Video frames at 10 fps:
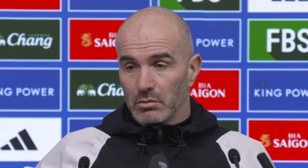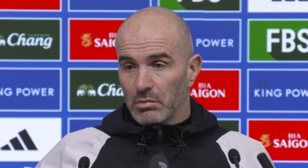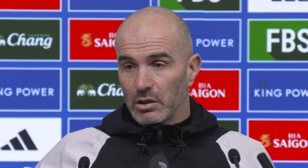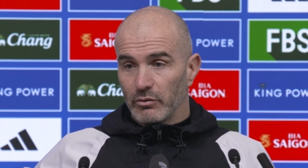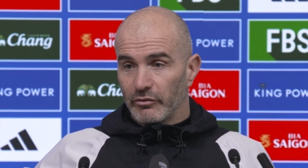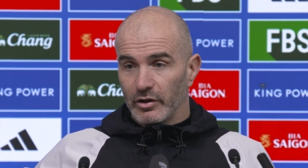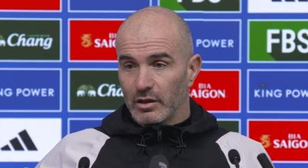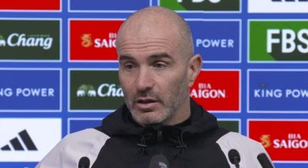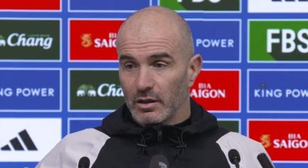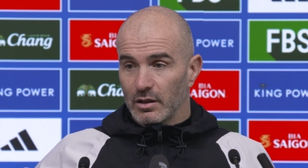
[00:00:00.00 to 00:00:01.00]
I don't
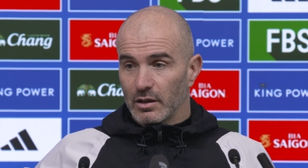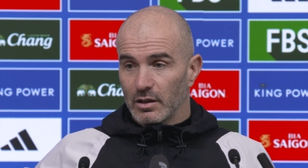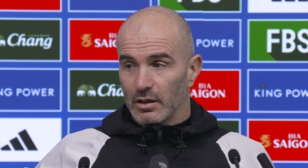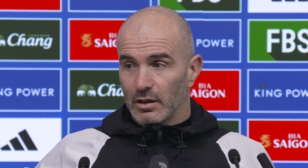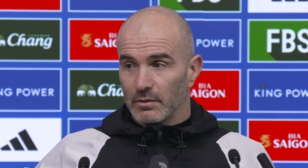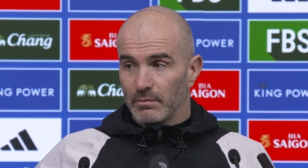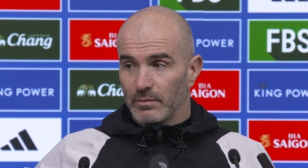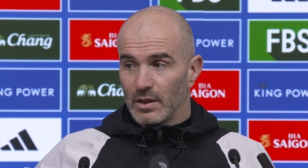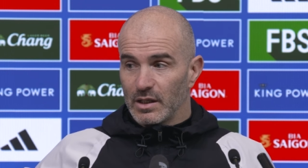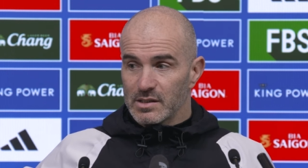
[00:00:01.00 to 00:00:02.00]
think uh,
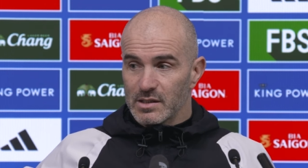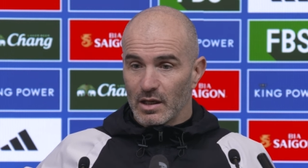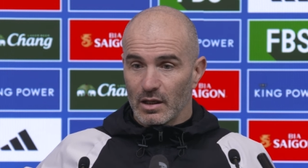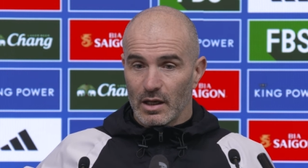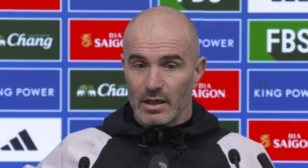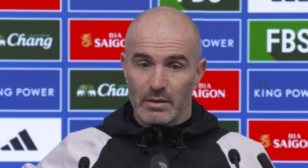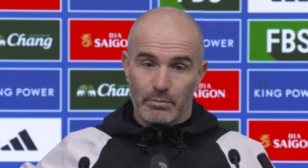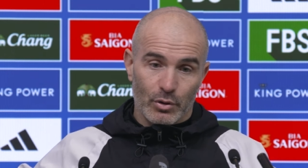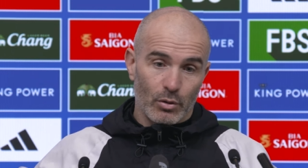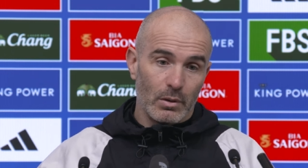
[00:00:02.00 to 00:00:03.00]
there is any
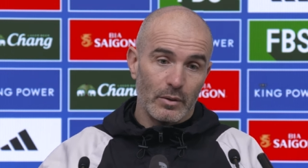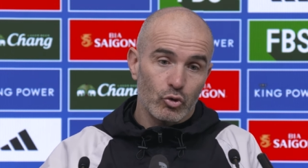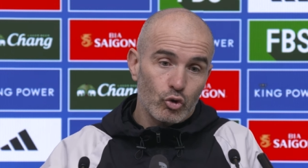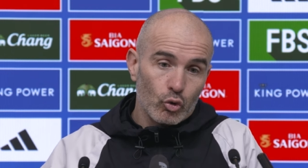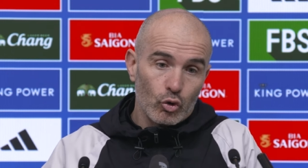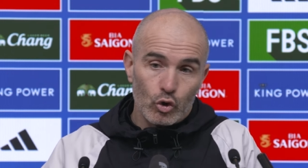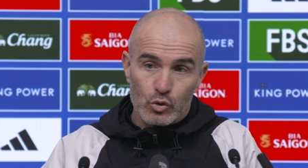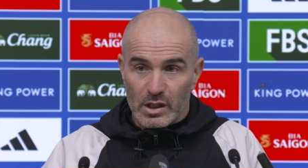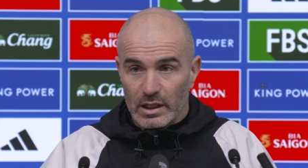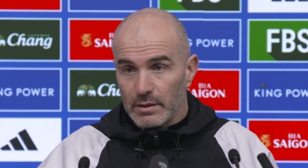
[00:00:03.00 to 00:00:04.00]
problem to
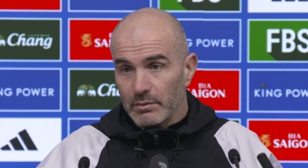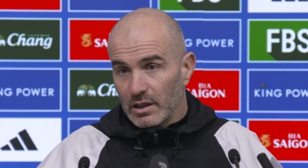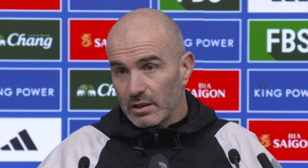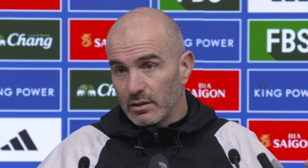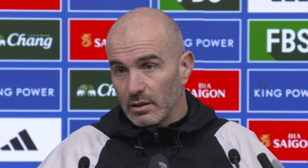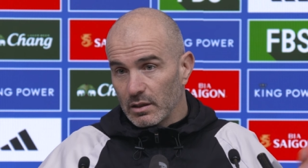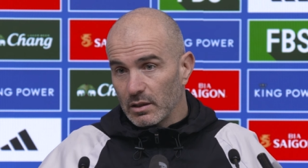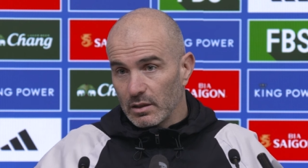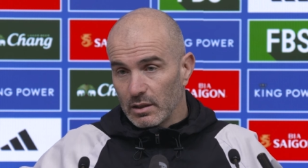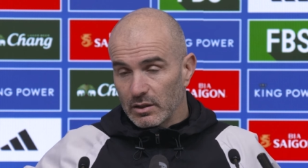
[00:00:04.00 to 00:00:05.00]
lose a game that
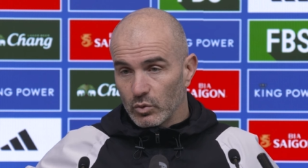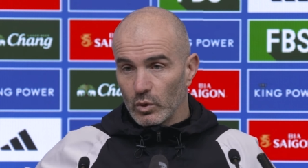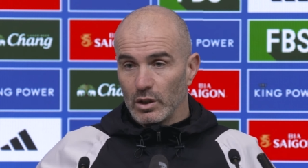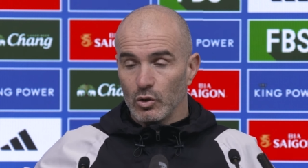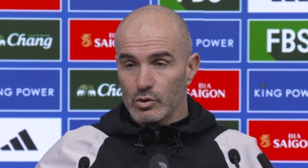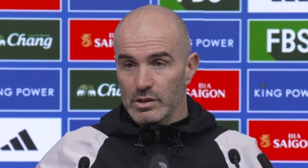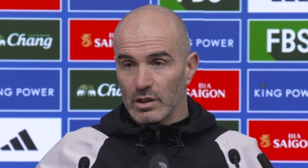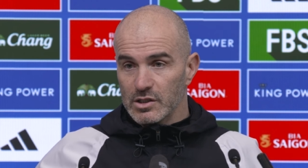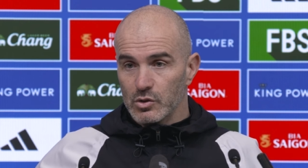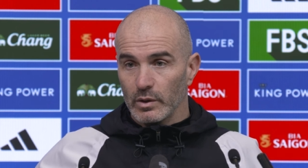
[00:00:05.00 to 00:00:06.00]
uh, that we lose
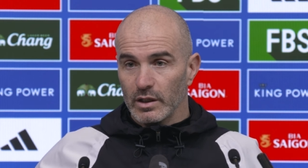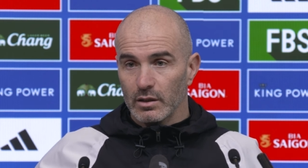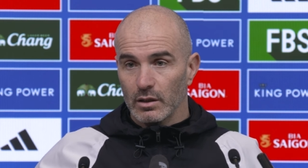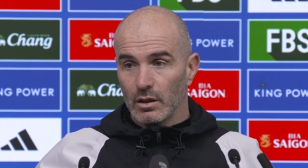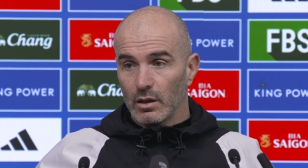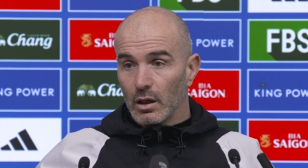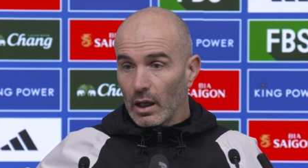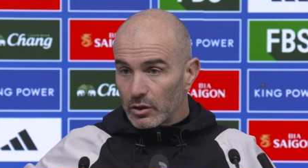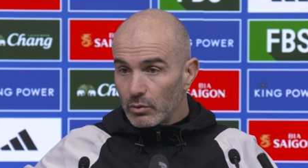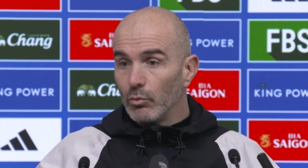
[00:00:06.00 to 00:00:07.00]
last week.
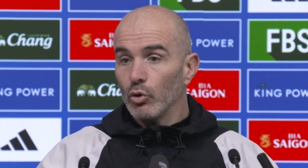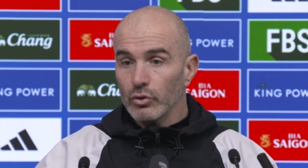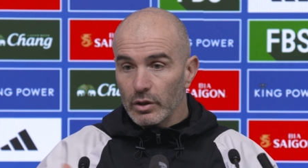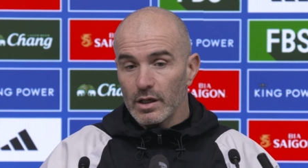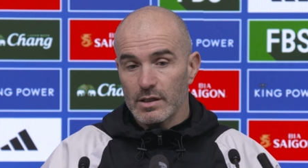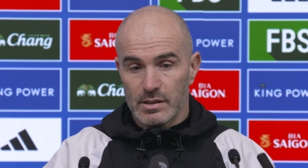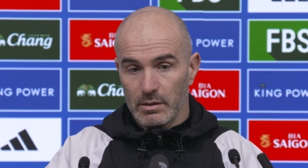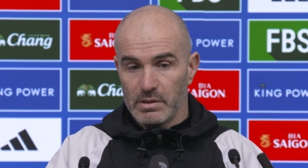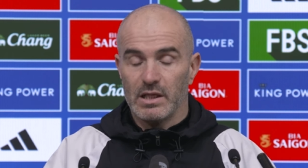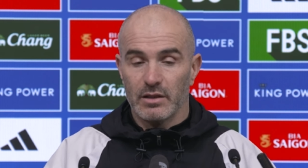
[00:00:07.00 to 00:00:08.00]
And the mood is
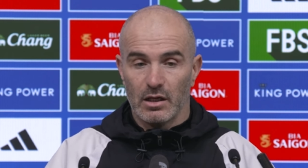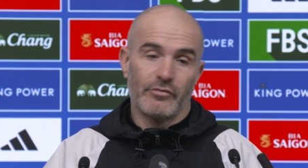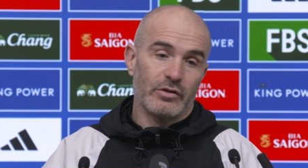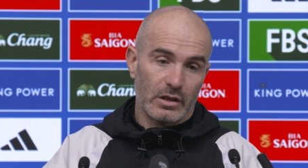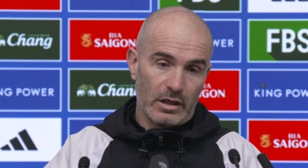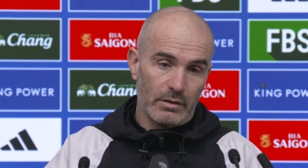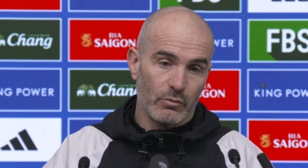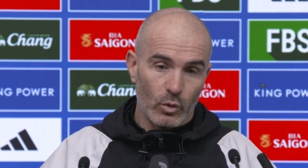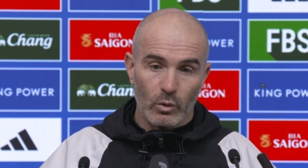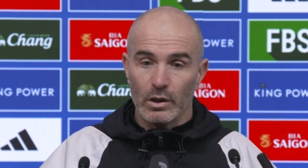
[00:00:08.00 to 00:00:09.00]
immediately after
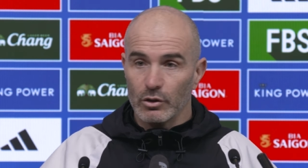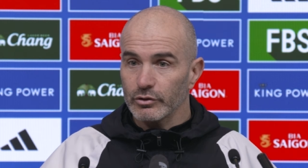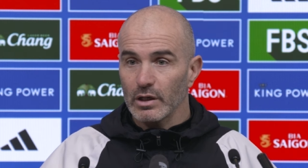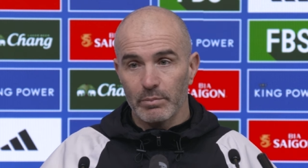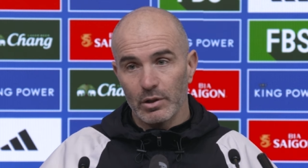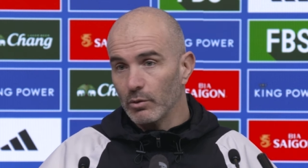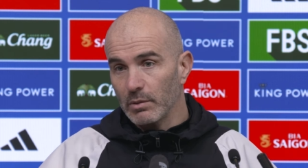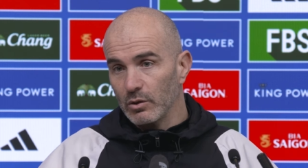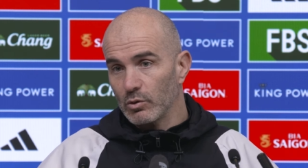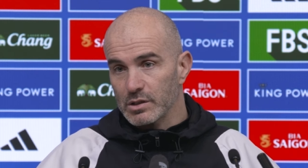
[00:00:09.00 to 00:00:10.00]
game we were not happy,
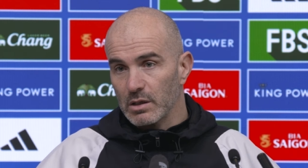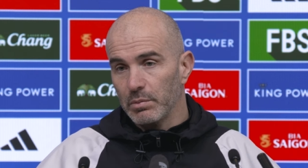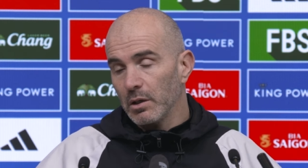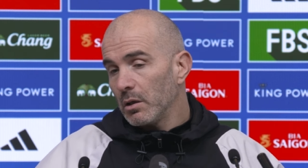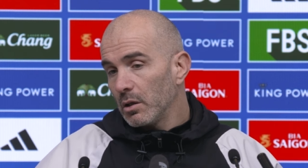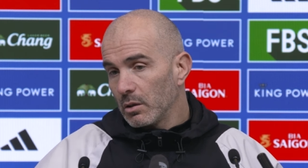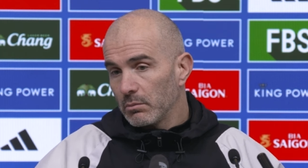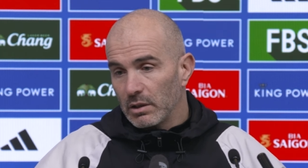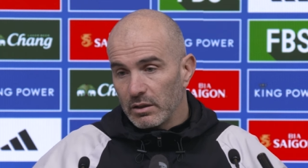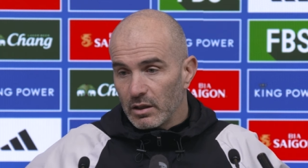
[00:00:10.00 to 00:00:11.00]
nobody was happy,
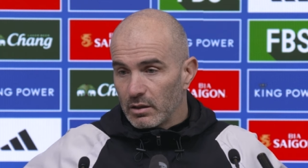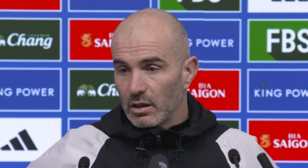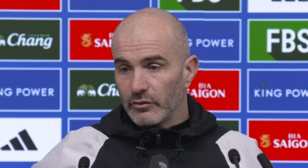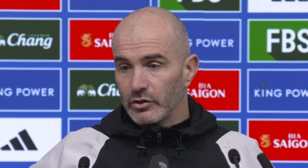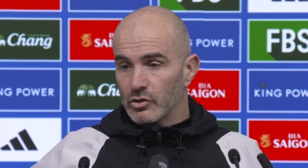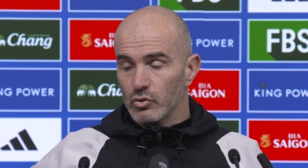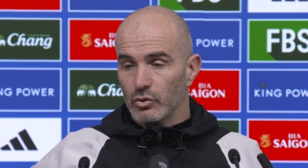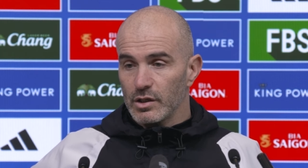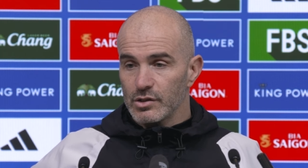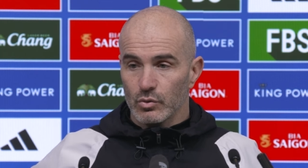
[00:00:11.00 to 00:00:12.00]
and then after two
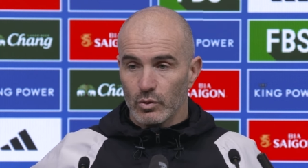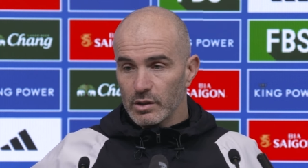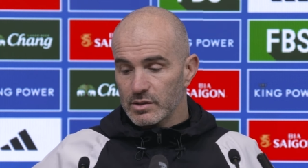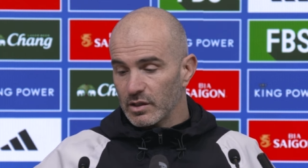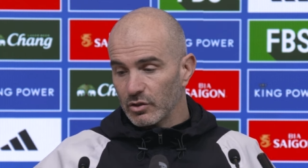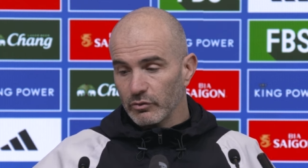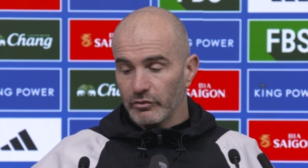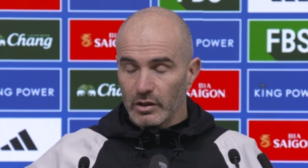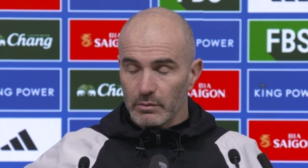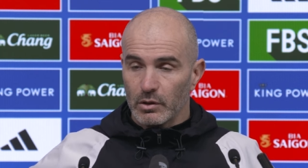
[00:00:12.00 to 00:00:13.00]
days we start to
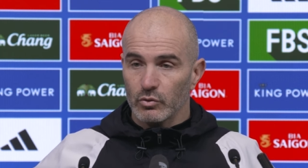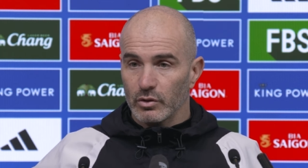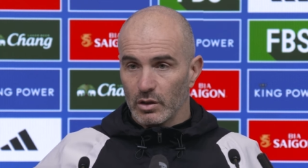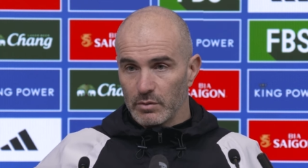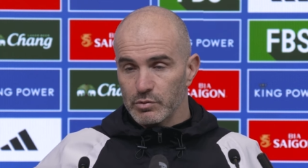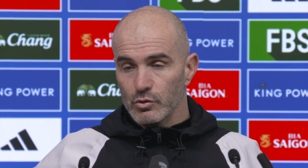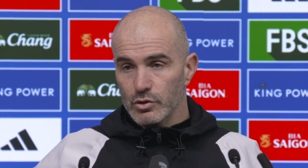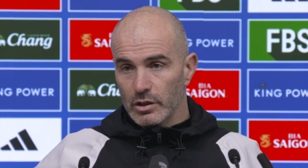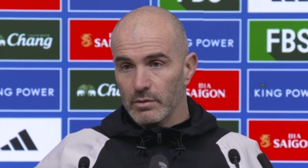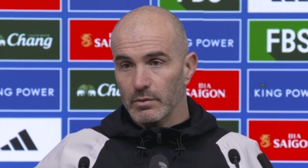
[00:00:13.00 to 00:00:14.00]
think about uh,
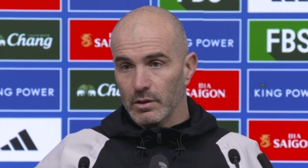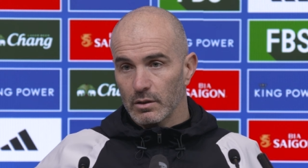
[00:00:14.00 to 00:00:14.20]
Ipswich game.